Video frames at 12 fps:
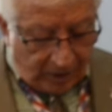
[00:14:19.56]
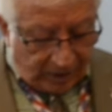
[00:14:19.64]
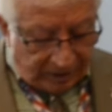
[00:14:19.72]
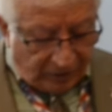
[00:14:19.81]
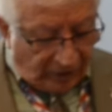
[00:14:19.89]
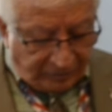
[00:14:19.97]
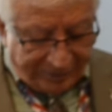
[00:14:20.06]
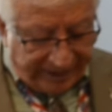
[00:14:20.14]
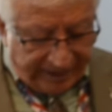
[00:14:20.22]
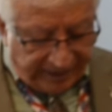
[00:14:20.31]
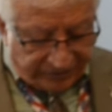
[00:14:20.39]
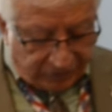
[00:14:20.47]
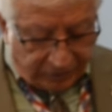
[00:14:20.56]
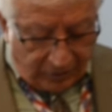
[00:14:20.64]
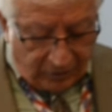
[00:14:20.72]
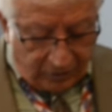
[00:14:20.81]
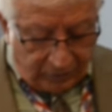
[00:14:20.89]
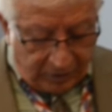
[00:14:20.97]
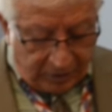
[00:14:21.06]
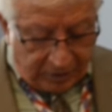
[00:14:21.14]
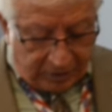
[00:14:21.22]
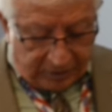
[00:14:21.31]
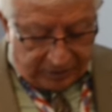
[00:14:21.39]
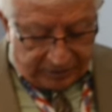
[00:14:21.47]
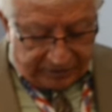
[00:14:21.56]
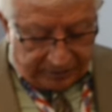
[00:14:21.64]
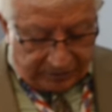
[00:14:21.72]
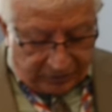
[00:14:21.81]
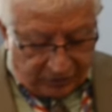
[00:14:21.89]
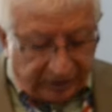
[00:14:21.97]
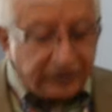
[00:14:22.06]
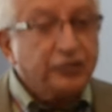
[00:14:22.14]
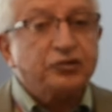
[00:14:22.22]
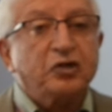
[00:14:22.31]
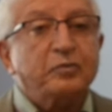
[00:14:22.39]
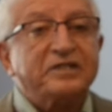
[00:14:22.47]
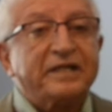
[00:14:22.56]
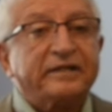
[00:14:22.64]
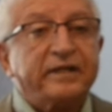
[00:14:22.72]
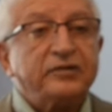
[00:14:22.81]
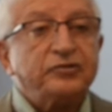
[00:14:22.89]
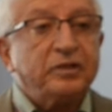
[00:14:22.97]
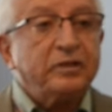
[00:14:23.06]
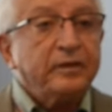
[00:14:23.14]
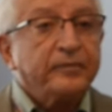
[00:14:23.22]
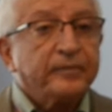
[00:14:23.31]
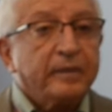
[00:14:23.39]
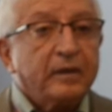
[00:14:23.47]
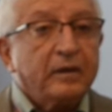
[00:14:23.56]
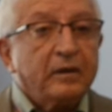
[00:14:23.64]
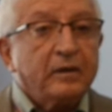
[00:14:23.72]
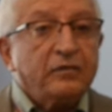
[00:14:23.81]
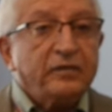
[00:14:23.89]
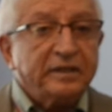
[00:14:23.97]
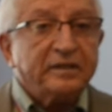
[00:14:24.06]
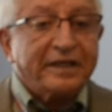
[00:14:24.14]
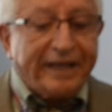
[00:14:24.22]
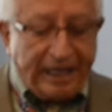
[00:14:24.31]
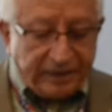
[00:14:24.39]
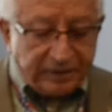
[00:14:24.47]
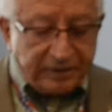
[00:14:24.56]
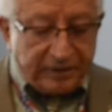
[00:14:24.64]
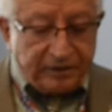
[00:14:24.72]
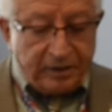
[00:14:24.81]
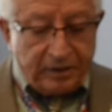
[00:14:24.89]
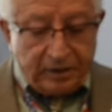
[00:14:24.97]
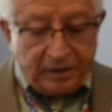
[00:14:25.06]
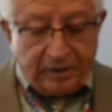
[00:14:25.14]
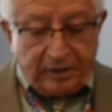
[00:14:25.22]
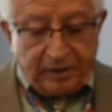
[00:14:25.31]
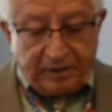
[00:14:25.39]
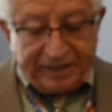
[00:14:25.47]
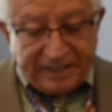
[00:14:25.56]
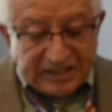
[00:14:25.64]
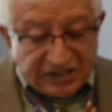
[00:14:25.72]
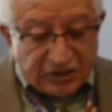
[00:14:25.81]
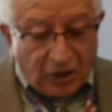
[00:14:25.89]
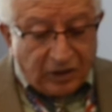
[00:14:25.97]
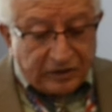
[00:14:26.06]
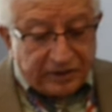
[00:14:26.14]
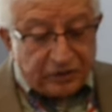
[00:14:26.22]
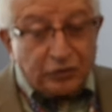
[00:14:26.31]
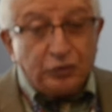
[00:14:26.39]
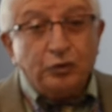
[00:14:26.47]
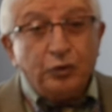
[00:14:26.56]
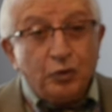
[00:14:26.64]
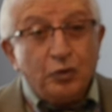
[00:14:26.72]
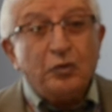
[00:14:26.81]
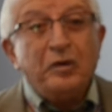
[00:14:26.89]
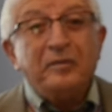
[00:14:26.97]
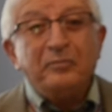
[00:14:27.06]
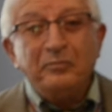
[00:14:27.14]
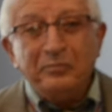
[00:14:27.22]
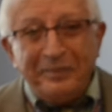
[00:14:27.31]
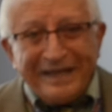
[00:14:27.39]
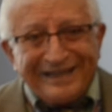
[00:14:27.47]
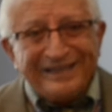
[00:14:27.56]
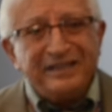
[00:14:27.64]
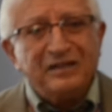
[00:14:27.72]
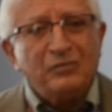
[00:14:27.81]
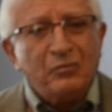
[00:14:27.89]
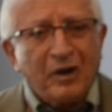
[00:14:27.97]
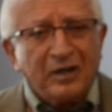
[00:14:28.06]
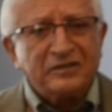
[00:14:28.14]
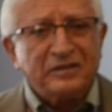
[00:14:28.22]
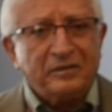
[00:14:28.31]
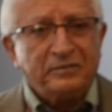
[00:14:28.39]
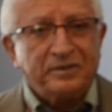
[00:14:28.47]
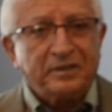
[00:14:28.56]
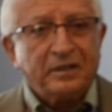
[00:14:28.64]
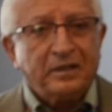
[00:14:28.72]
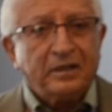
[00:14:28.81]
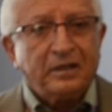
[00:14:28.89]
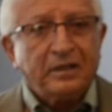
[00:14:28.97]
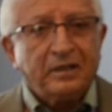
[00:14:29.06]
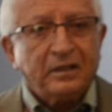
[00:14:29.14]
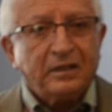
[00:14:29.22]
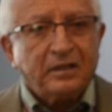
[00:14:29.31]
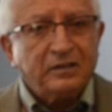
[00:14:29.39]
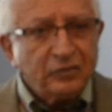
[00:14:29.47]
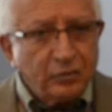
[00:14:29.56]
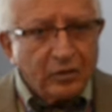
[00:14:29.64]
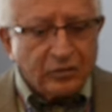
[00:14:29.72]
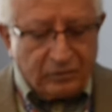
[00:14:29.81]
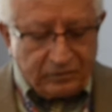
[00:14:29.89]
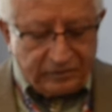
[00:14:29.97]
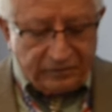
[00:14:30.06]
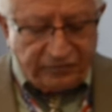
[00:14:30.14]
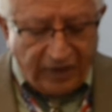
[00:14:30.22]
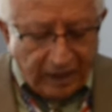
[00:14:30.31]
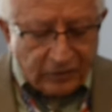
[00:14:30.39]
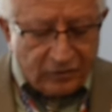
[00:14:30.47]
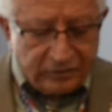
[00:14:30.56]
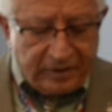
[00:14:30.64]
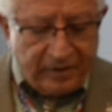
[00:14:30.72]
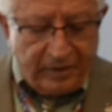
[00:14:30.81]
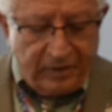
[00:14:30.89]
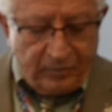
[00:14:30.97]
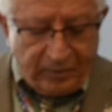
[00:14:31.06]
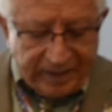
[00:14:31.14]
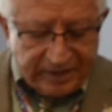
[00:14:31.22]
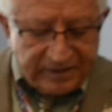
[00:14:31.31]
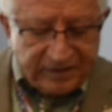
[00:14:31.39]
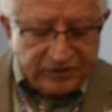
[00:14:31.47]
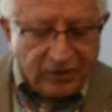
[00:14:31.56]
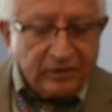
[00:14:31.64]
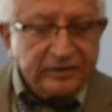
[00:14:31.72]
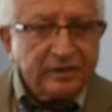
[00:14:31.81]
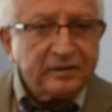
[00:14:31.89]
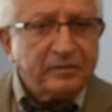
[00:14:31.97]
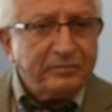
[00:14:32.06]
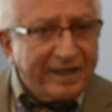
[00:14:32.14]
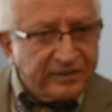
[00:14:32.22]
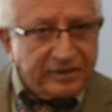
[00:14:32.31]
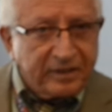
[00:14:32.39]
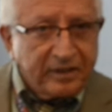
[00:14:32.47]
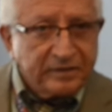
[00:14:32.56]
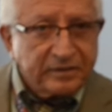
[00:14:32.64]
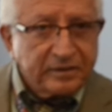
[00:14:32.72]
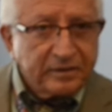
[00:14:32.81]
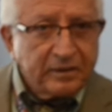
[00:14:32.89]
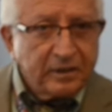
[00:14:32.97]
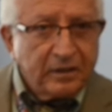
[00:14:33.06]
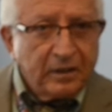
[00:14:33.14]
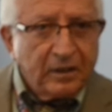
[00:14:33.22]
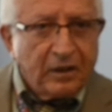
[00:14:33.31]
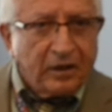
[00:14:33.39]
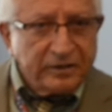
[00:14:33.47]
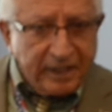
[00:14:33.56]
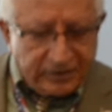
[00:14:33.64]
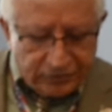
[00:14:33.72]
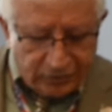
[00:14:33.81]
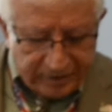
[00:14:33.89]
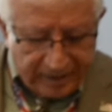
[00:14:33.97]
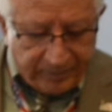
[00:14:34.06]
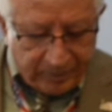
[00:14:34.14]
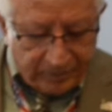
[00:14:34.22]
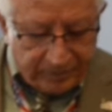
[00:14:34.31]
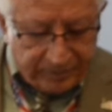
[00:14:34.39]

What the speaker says: It all began, as you know, got the Germans' attention when the candidate insulted 2 billion Muslims in the world, followed by insulting the Mexicans, our next door neighbor.